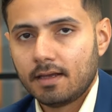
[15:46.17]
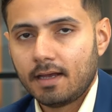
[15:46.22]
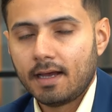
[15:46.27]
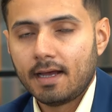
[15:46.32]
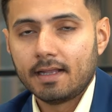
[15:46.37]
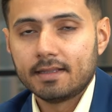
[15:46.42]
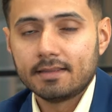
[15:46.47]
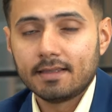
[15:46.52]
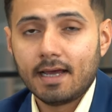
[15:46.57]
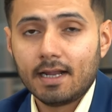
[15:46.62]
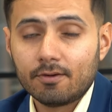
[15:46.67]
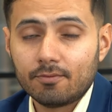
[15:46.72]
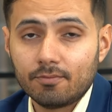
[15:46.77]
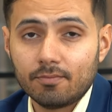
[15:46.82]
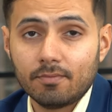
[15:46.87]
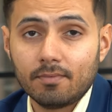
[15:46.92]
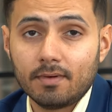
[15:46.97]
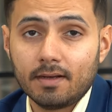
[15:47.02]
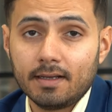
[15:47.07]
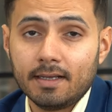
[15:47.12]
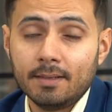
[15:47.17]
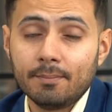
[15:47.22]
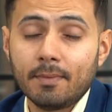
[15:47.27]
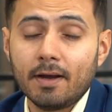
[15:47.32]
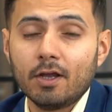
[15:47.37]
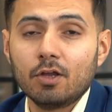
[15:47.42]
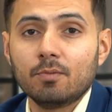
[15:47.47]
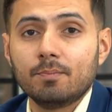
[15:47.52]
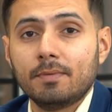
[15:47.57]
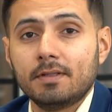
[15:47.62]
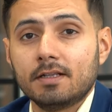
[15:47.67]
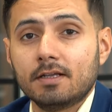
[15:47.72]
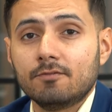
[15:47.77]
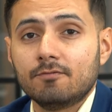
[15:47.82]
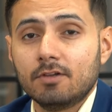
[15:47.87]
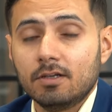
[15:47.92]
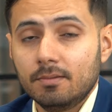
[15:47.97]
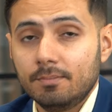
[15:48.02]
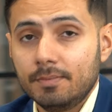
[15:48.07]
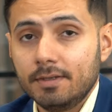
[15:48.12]
and that, in my opinion,
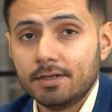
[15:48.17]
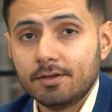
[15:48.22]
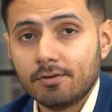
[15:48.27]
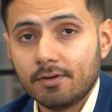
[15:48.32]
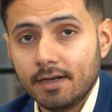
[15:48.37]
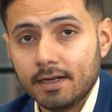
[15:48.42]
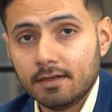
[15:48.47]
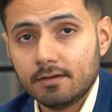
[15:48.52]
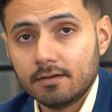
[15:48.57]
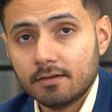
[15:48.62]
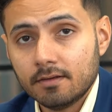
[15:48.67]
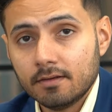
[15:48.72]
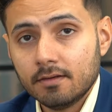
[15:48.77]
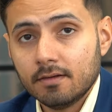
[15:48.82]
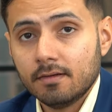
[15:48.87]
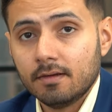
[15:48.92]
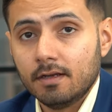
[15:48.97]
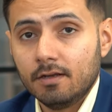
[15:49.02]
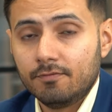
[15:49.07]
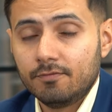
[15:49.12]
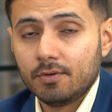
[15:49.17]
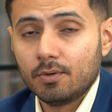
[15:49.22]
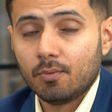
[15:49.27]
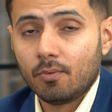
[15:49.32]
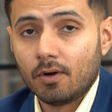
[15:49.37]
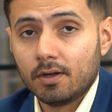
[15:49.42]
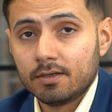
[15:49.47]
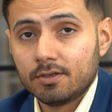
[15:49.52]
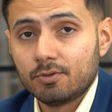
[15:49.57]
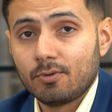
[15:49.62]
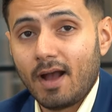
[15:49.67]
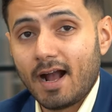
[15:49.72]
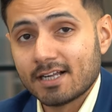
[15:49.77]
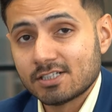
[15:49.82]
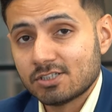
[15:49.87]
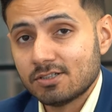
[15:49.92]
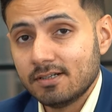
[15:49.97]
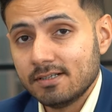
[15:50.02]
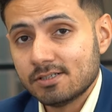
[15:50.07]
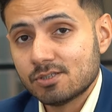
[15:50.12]
will be great if you want to
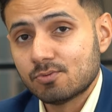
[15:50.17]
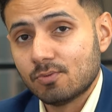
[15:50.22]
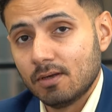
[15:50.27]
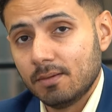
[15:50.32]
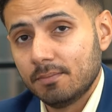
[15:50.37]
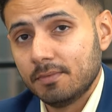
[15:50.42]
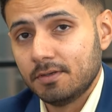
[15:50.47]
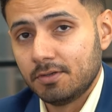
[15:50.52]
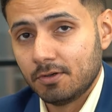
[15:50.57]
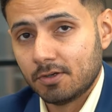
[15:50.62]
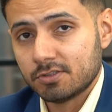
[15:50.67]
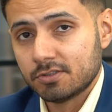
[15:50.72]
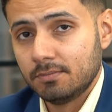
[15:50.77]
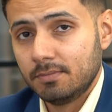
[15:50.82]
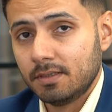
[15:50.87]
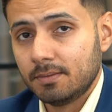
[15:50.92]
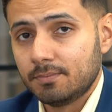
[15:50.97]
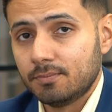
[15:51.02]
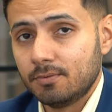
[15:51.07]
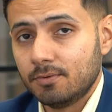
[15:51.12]
actually swim in your swimming